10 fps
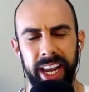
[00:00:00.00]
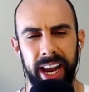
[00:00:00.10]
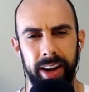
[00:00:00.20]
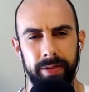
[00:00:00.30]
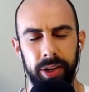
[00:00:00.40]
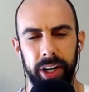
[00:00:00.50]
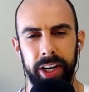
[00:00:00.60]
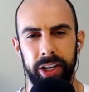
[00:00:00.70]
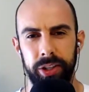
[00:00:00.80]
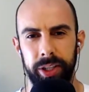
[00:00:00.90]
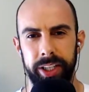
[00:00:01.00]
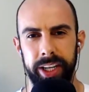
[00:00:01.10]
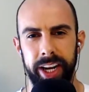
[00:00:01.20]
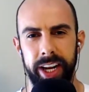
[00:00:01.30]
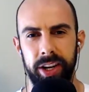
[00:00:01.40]
out of your industry
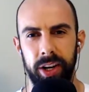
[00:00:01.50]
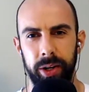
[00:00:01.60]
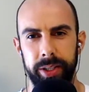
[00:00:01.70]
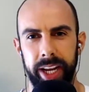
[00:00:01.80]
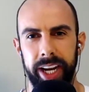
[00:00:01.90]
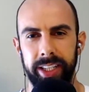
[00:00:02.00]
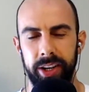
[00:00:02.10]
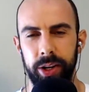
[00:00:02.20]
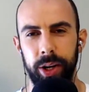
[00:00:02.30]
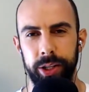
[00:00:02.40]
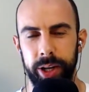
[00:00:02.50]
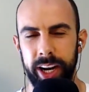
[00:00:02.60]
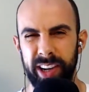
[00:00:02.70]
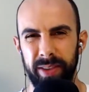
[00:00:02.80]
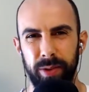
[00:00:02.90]
today, neuroscience, and you also had
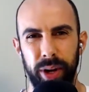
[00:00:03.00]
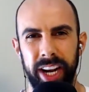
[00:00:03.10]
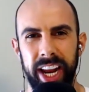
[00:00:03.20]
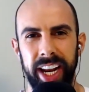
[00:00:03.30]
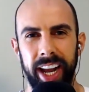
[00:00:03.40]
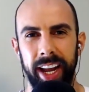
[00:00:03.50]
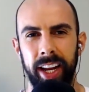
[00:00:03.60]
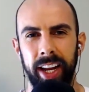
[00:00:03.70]
to avoid AI,